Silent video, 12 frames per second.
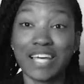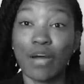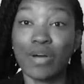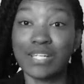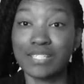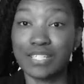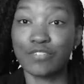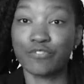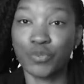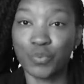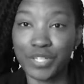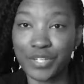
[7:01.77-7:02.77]
how I did for
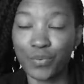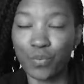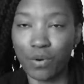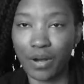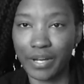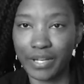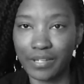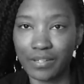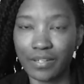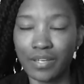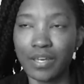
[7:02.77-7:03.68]
week 1.